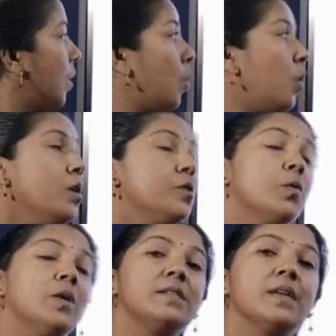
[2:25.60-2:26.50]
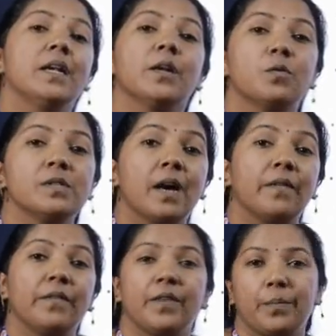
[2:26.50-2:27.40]
All solids and liquids
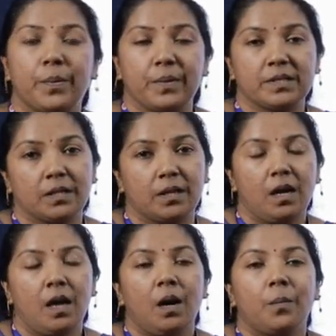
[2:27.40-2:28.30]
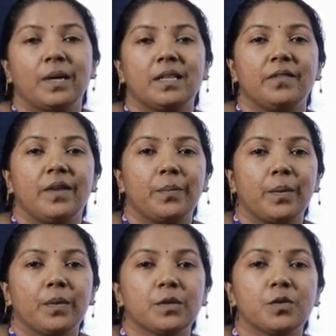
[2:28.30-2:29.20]
have a vapor pressure, but the vapor
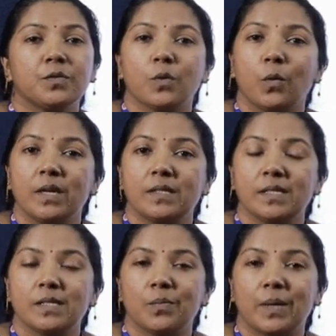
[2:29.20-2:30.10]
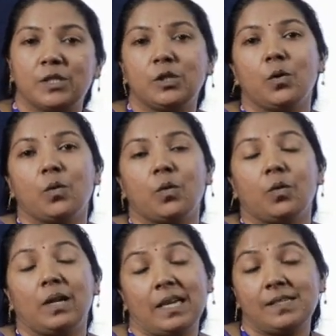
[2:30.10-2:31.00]
pressure of solids is much
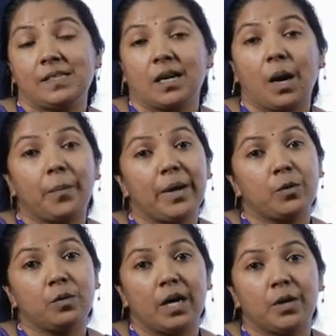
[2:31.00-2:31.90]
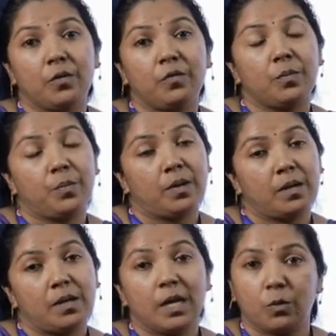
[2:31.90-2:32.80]
less compared to that of
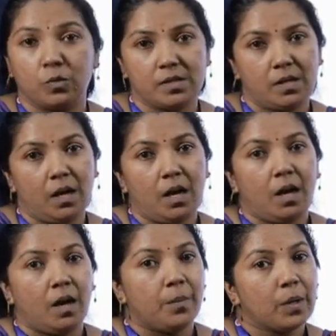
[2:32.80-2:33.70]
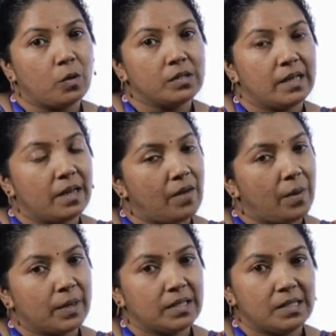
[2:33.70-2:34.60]
liquids because their
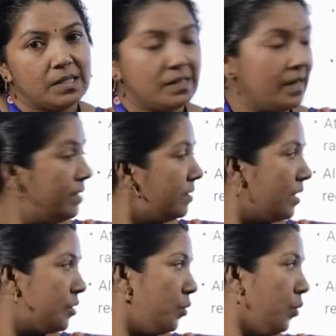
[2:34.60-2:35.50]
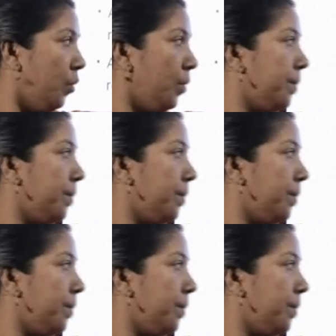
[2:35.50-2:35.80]
evaporation is less, as you know.